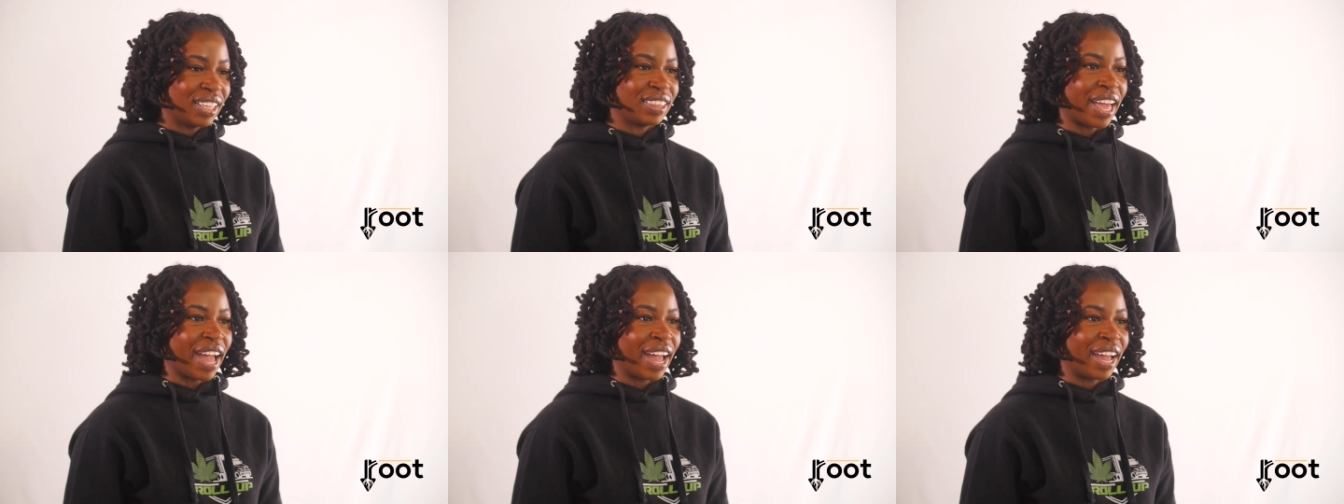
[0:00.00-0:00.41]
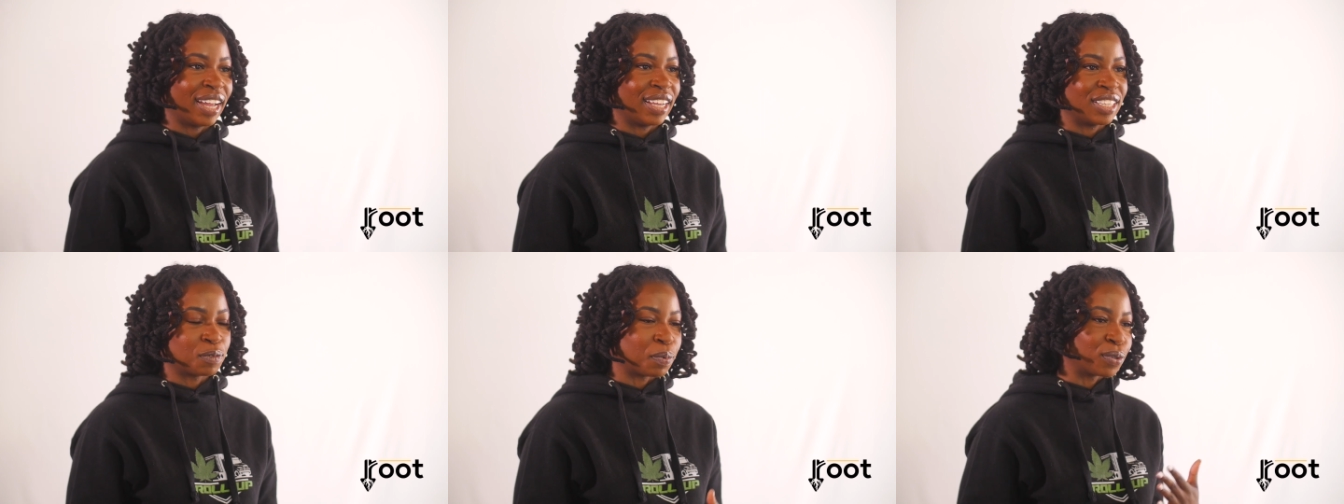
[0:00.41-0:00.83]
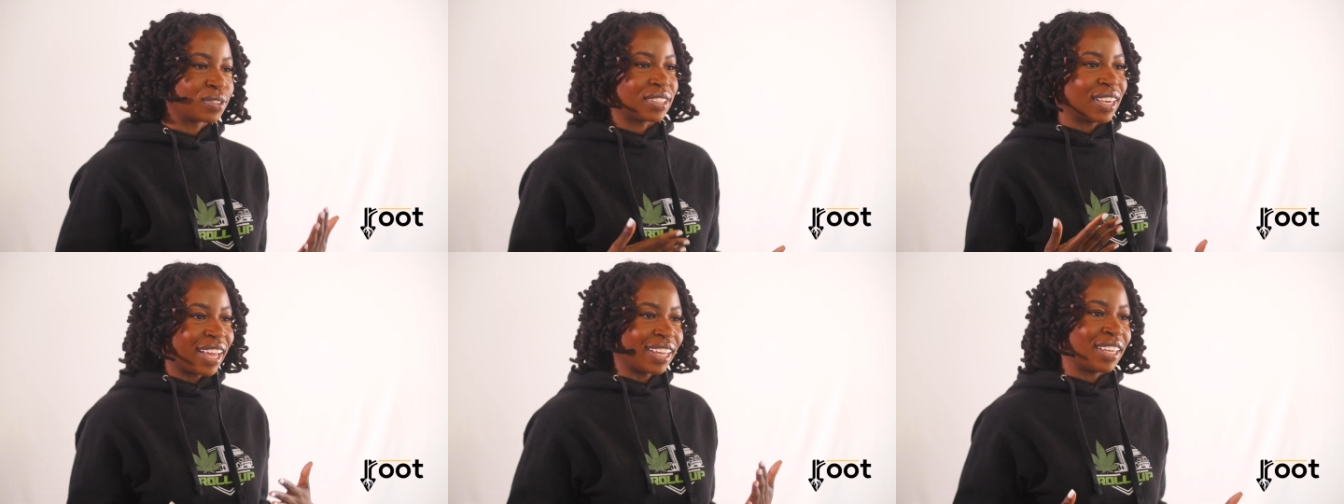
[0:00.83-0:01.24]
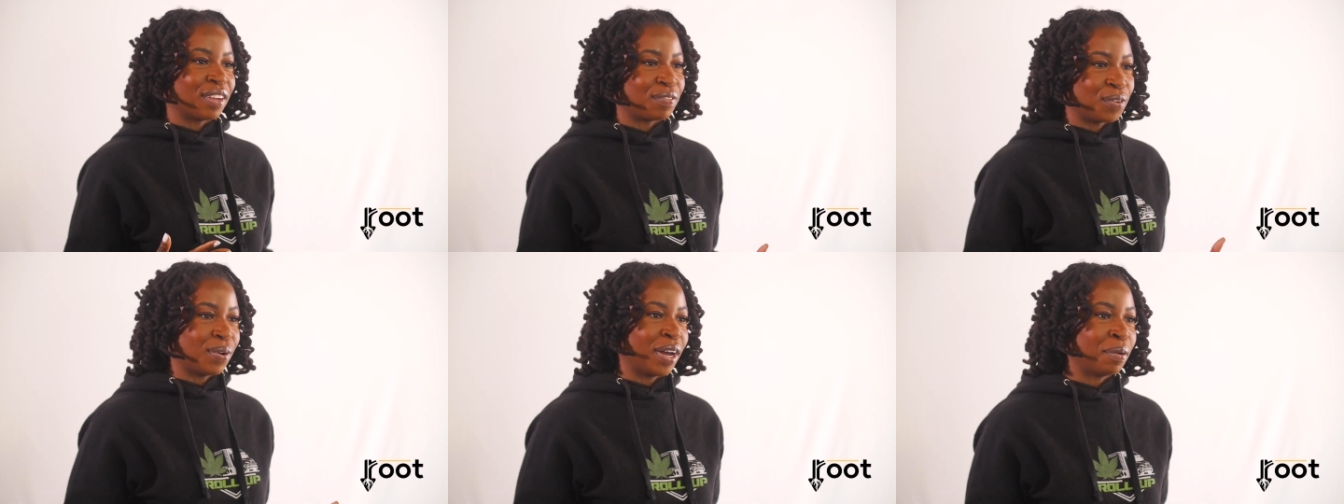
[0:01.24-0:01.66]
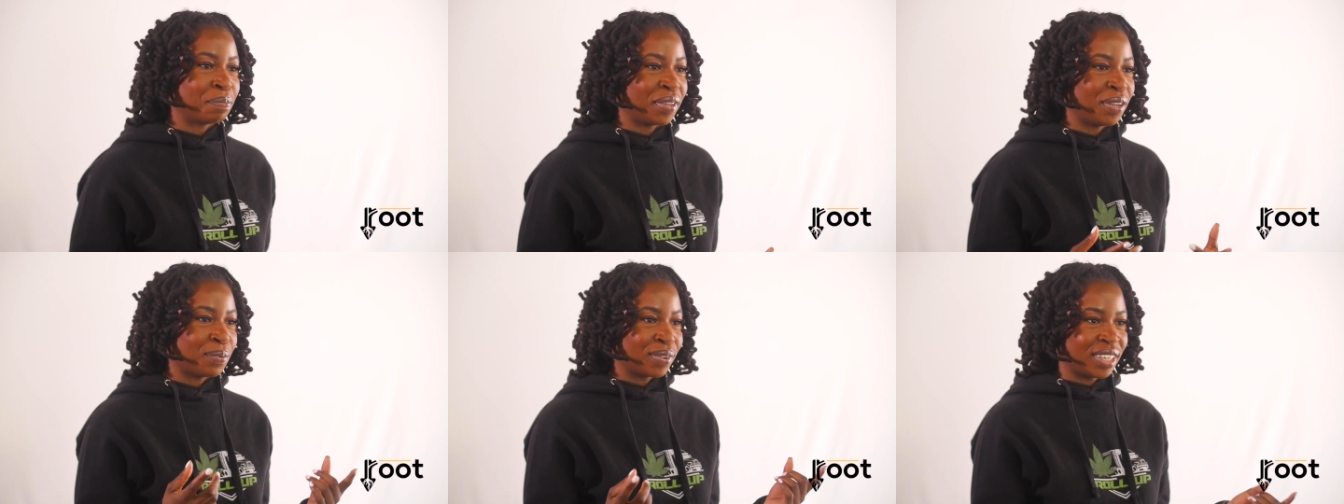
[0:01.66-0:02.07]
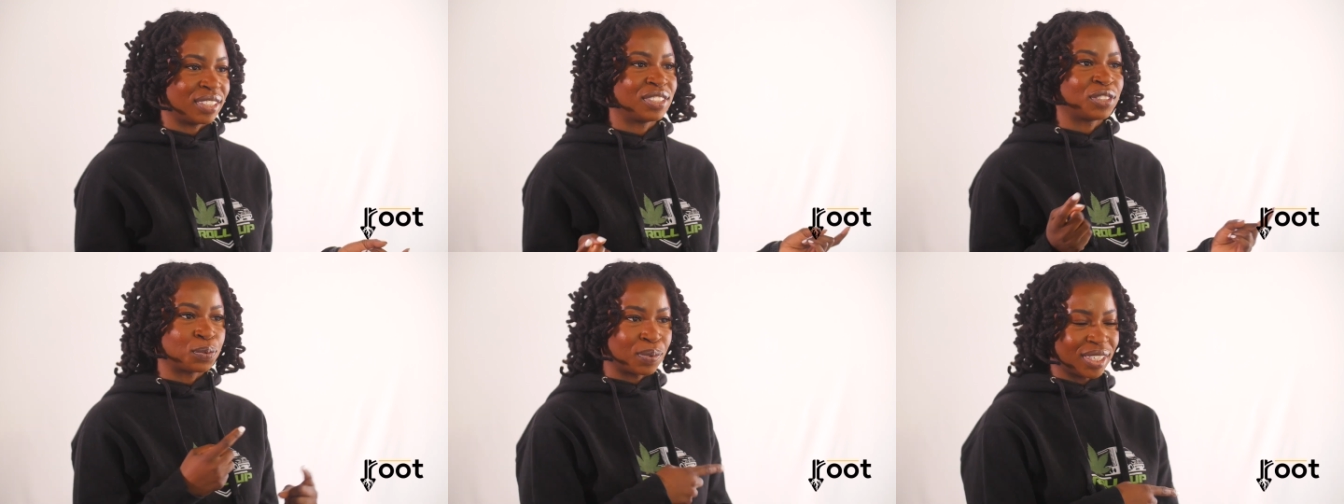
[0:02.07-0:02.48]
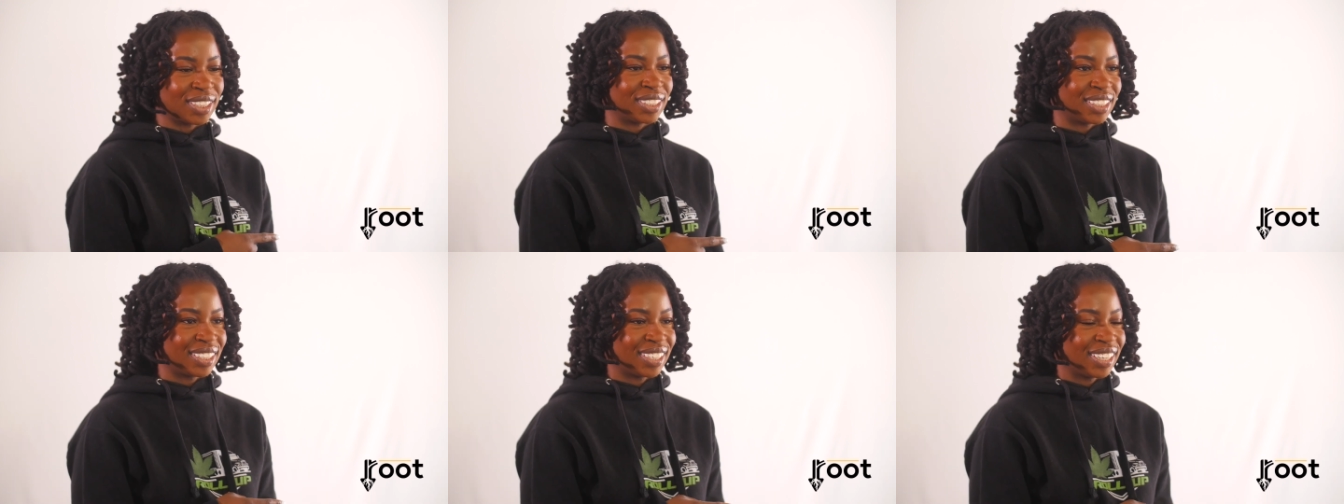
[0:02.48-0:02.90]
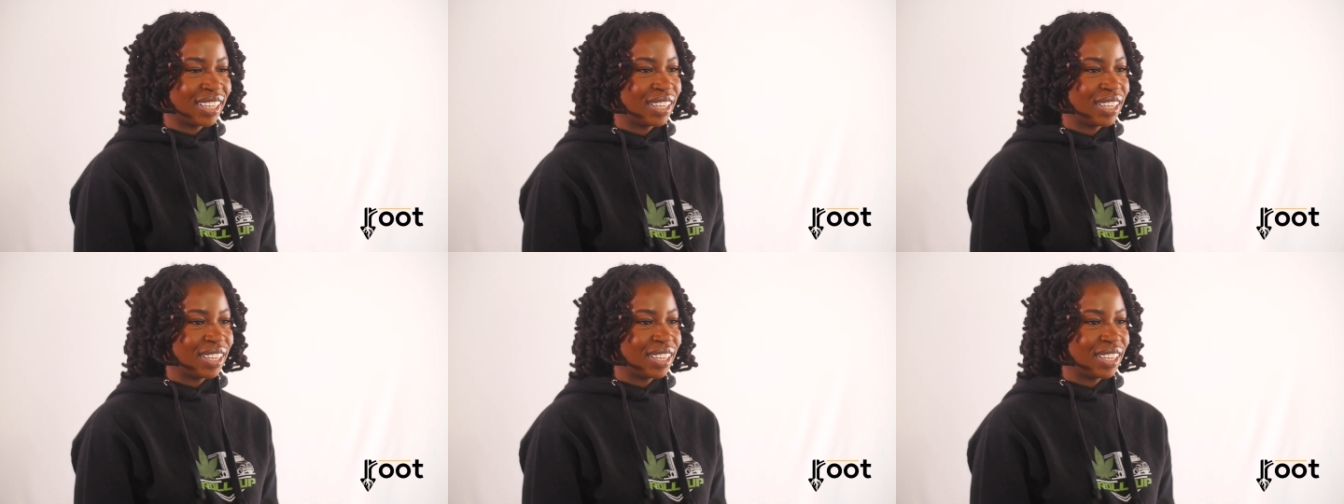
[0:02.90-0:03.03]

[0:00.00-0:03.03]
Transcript: that is supposed to like give you upbeat when it's switched.